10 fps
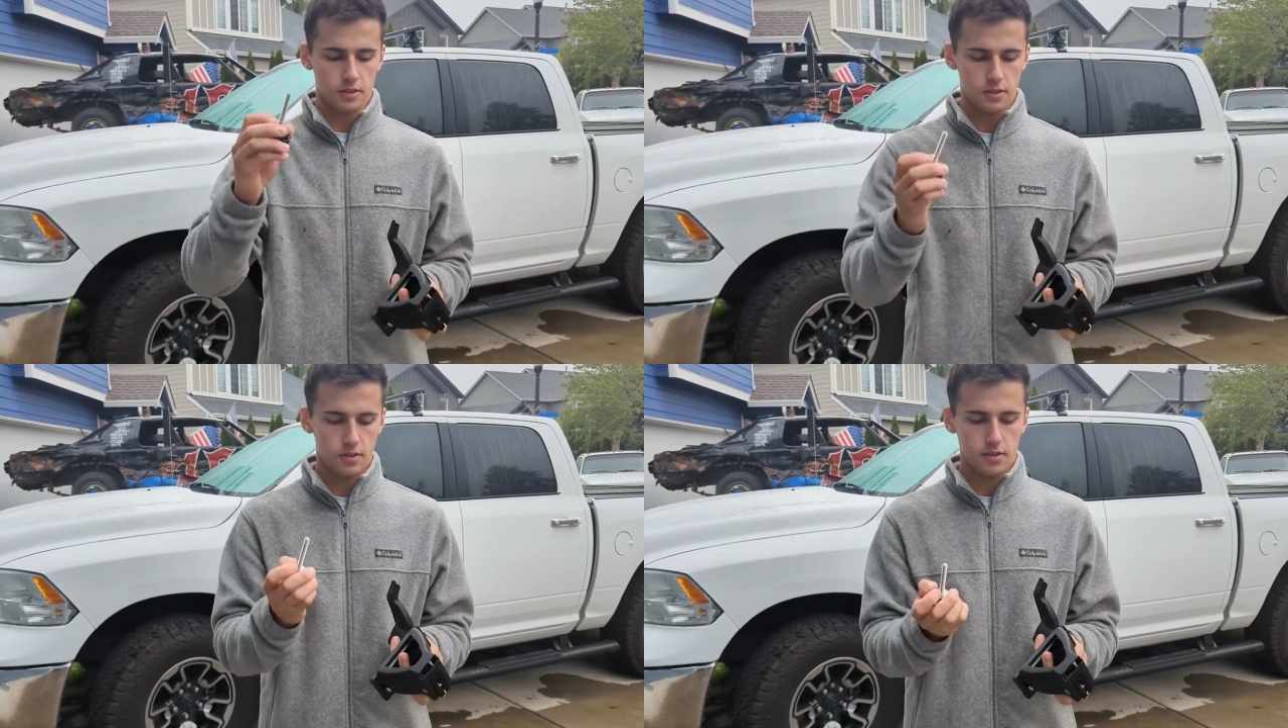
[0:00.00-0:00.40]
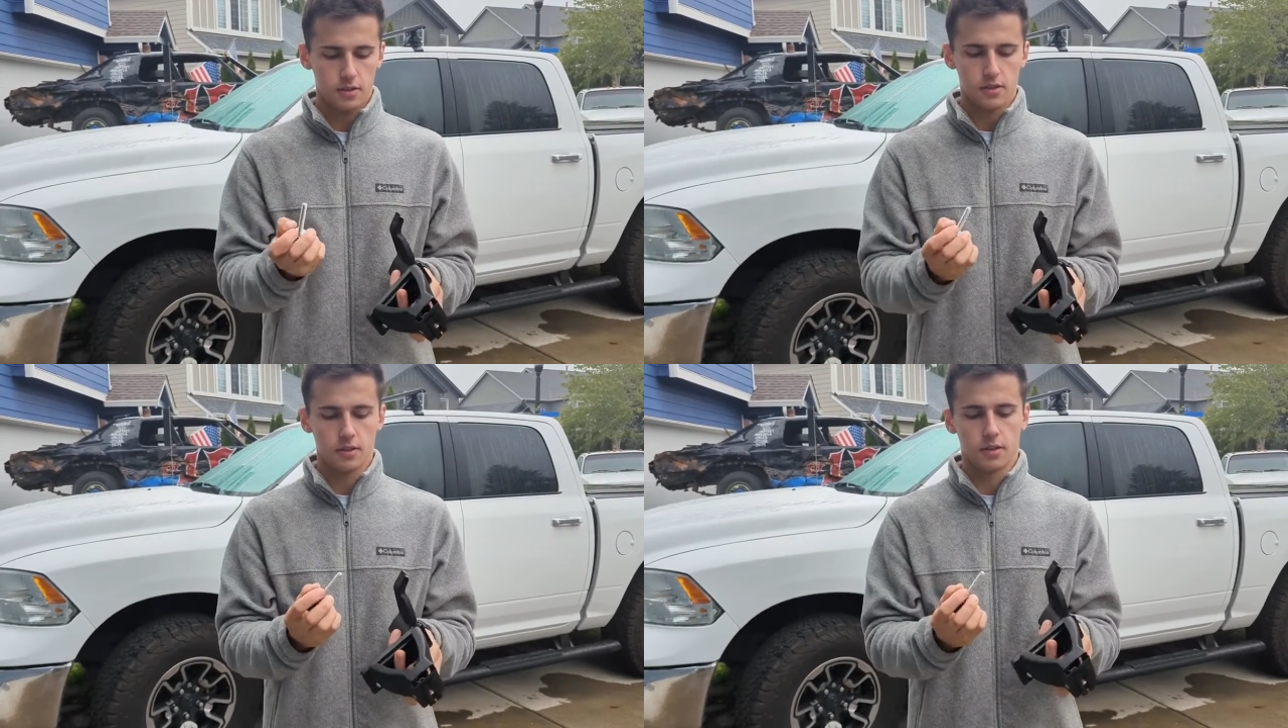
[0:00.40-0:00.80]

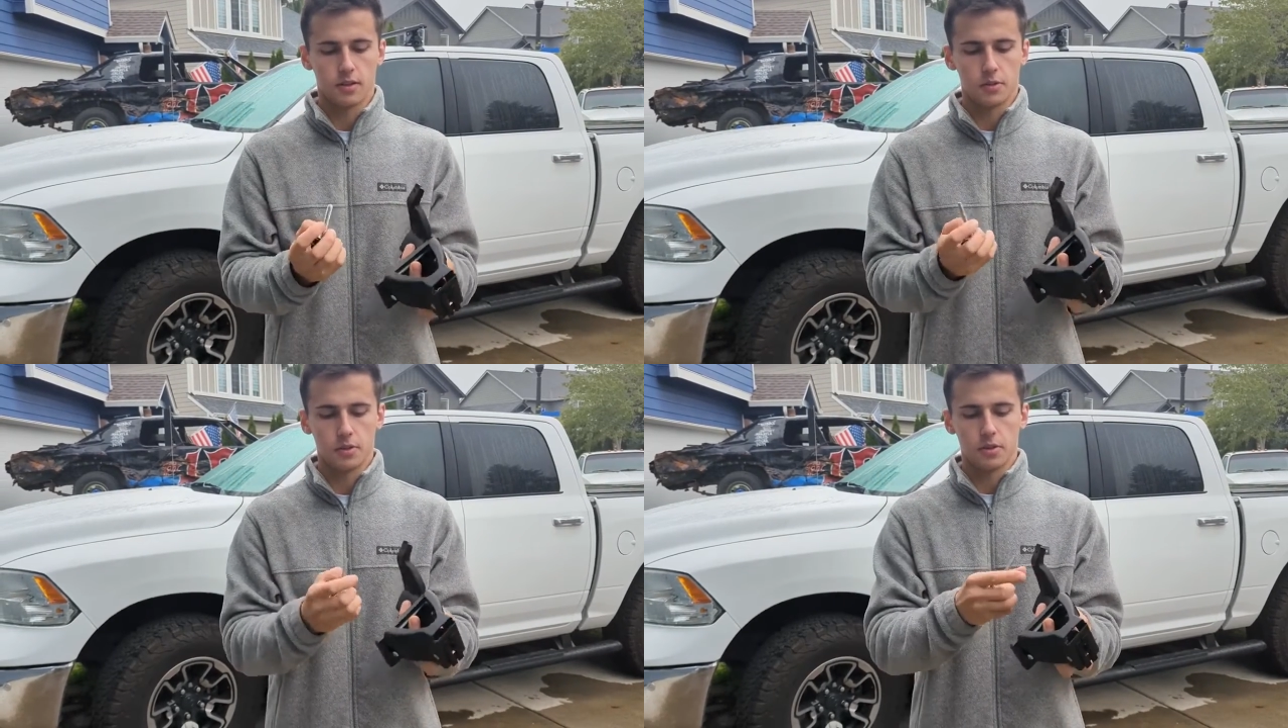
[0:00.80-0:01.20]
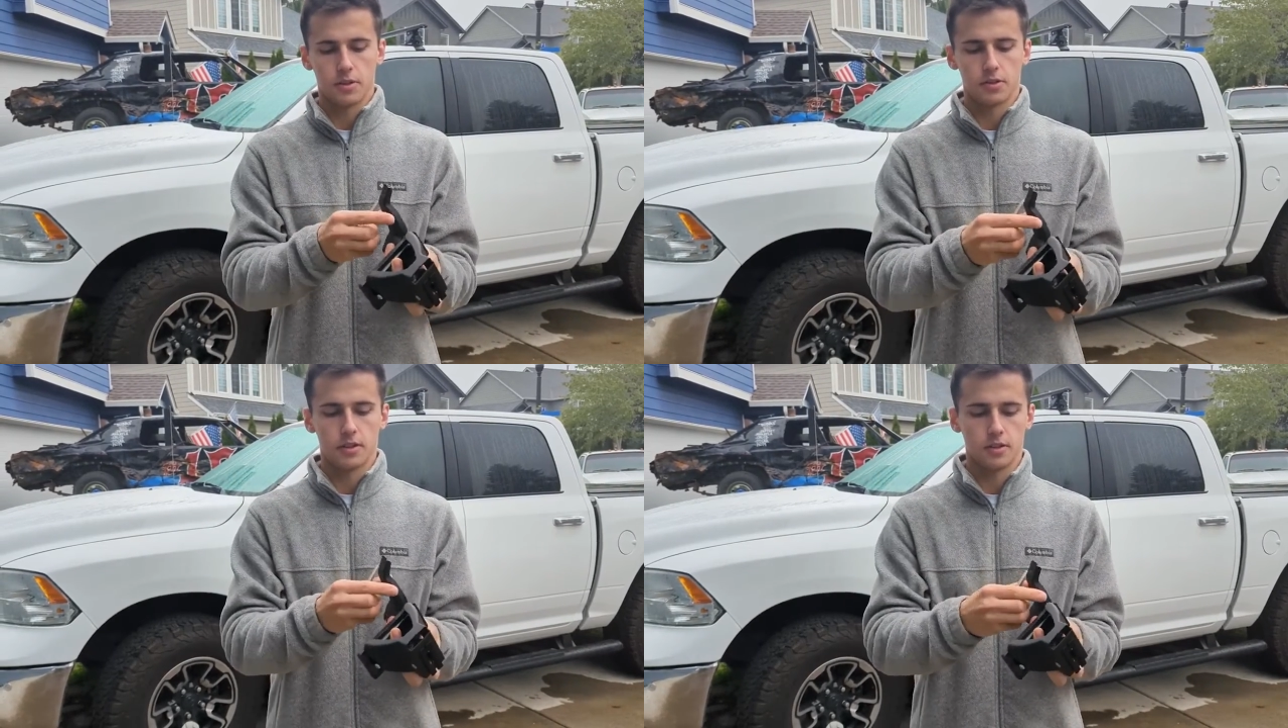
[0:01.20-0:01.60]
You
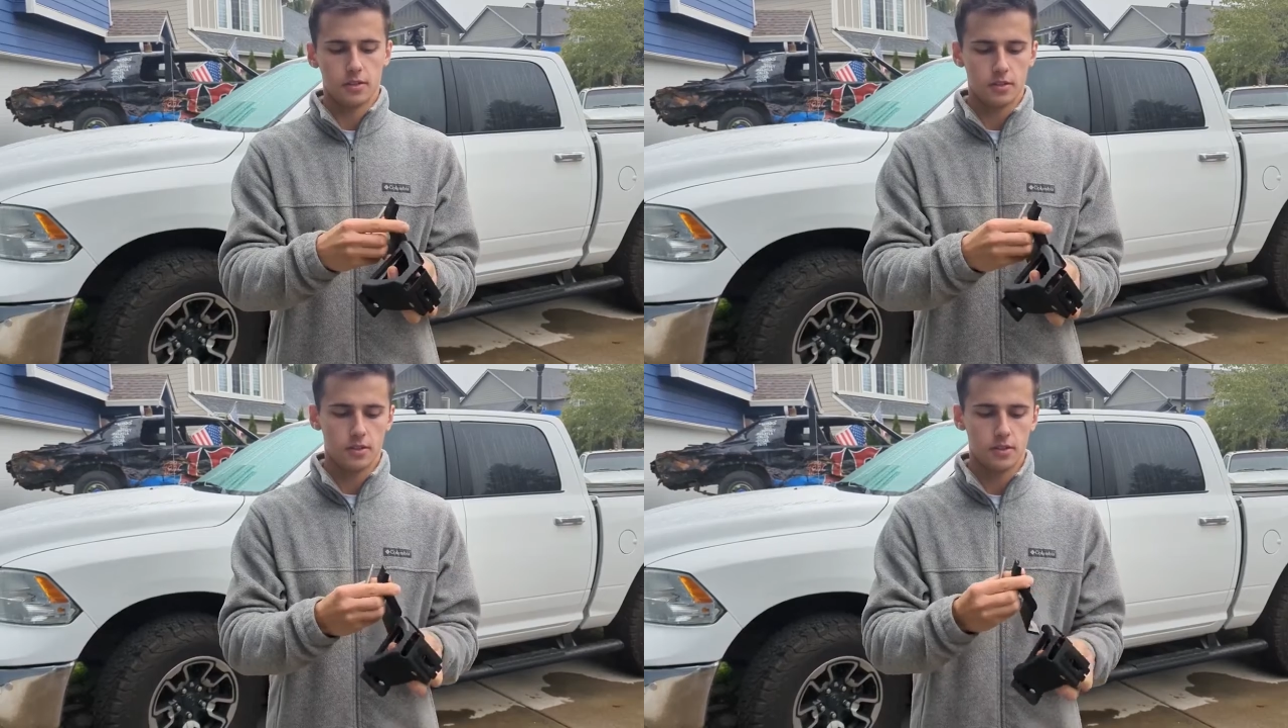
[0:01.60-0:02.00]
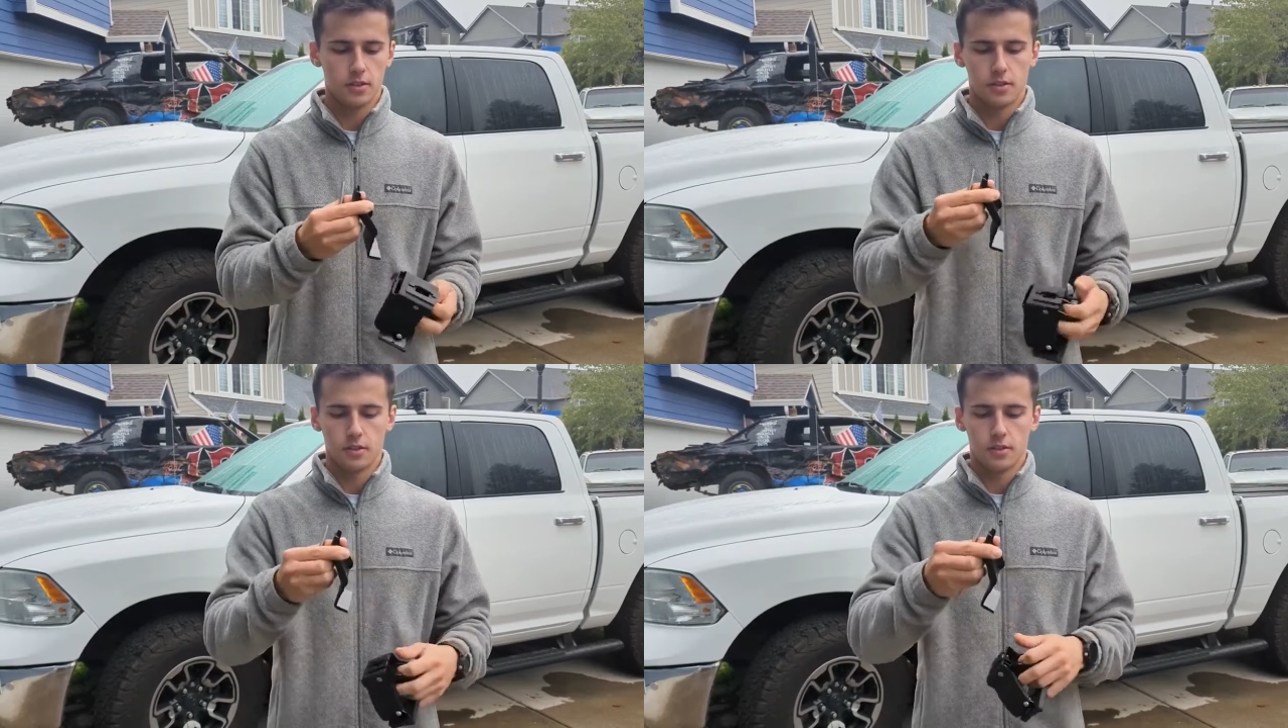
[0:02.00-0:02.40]
want to take
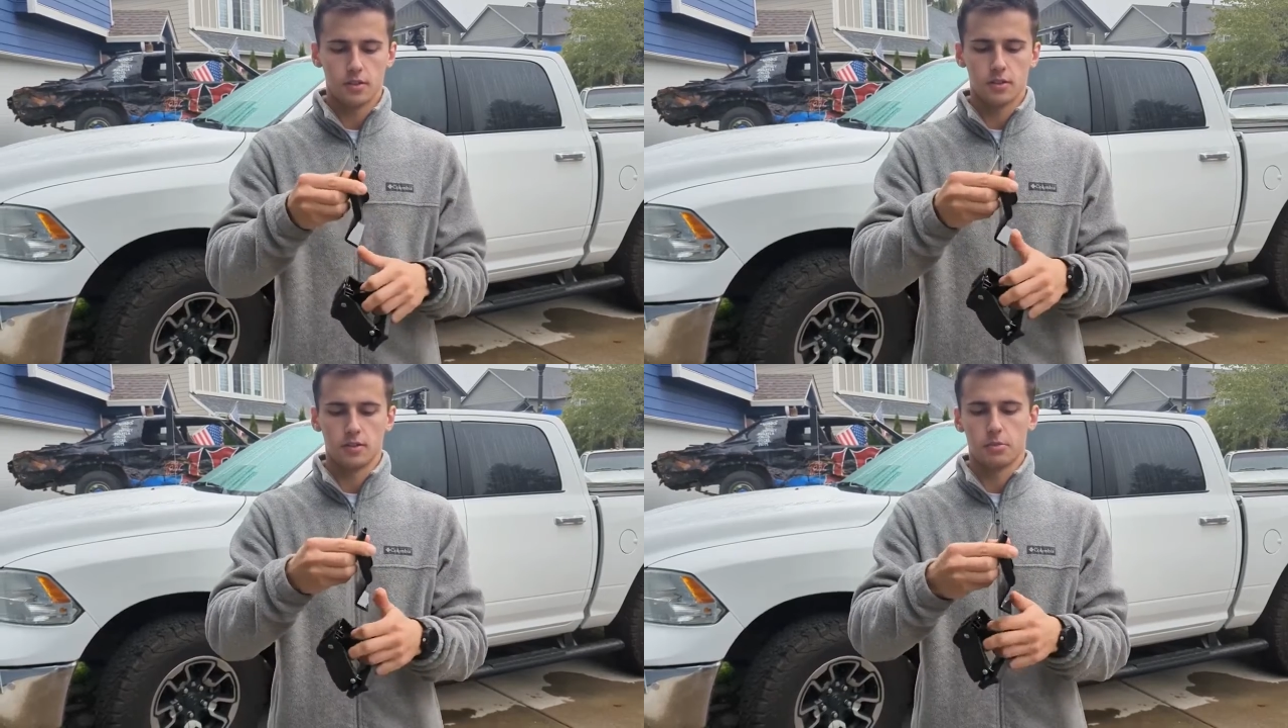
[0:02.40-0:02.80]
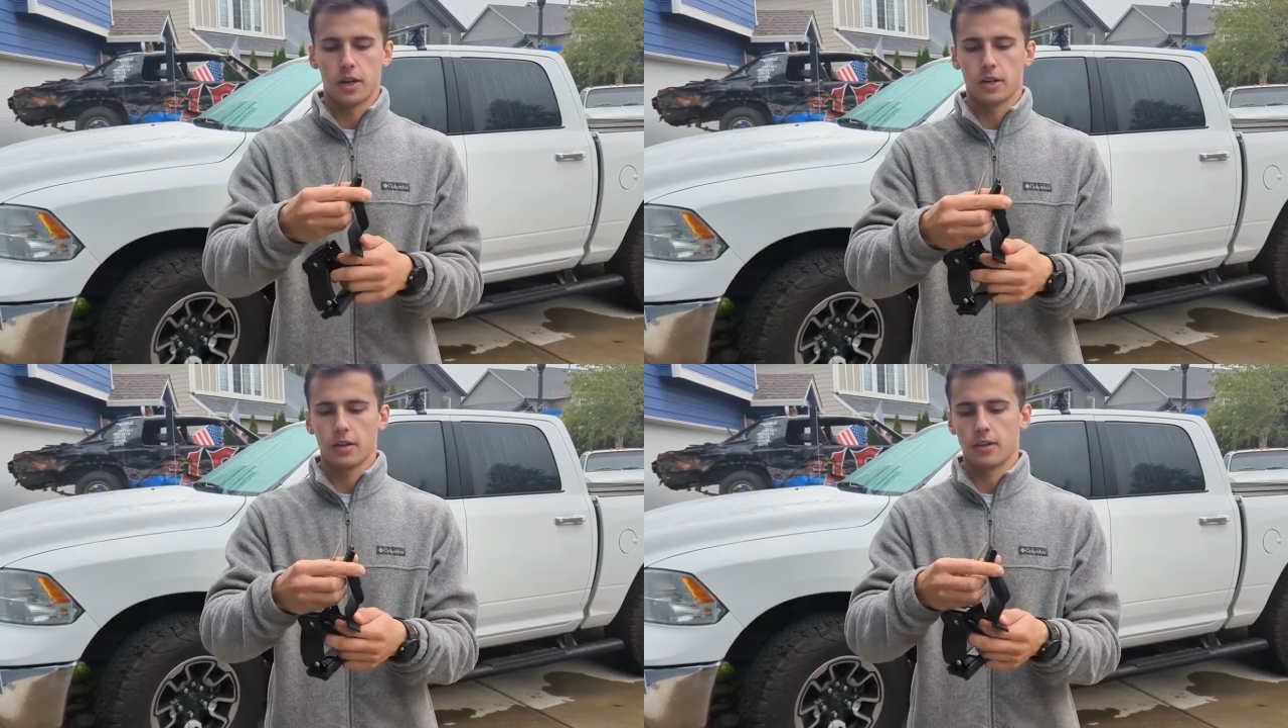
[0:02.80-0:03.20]
this
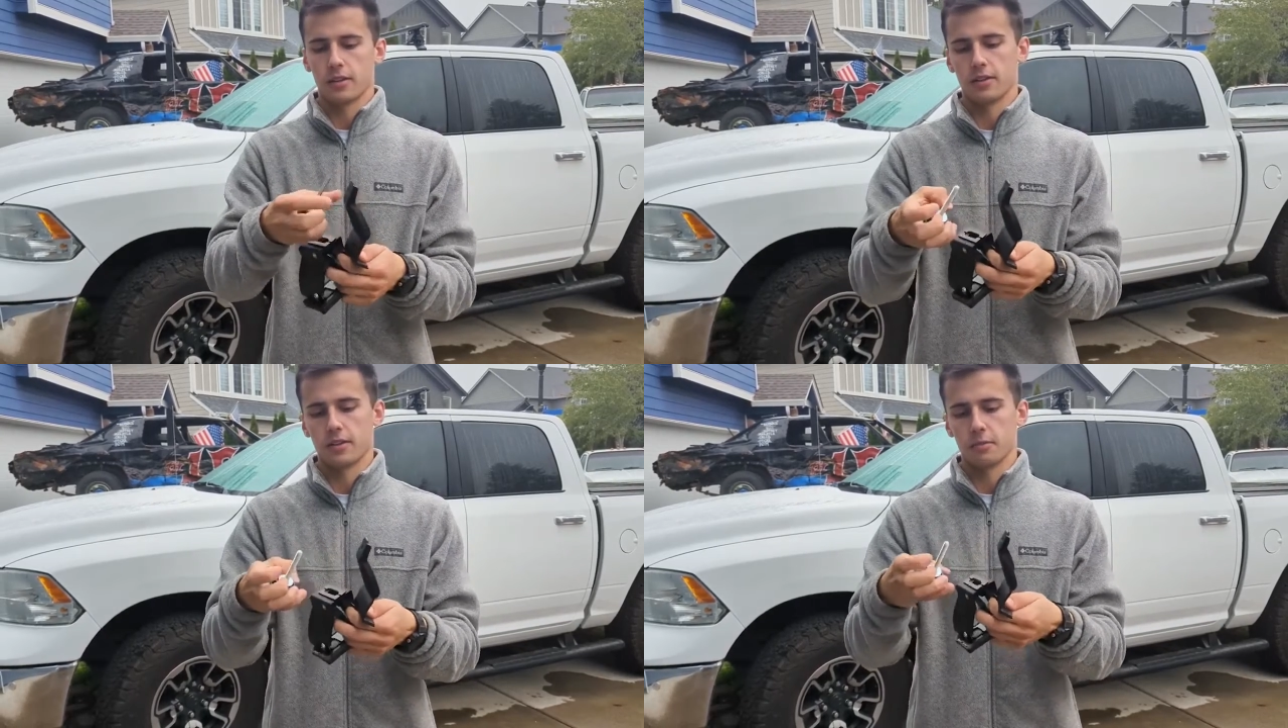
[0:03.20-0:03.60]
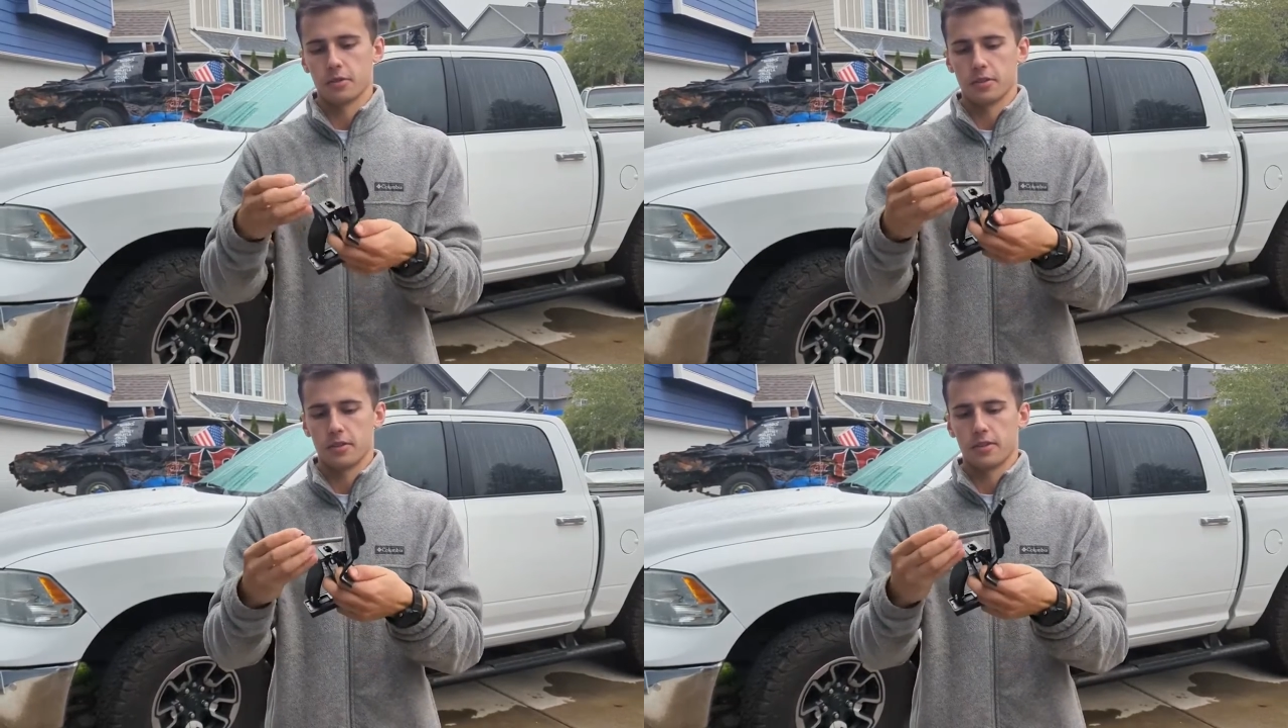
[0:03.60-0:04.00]
bracket and
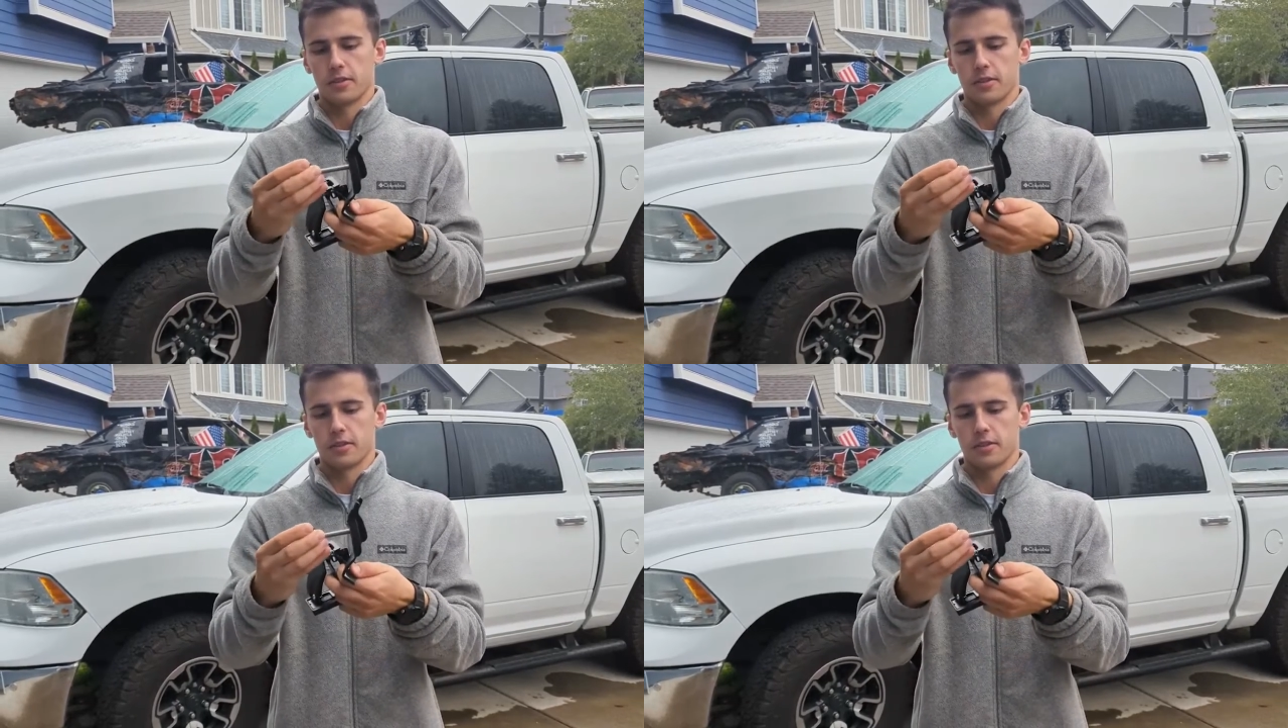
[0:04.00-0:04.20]
put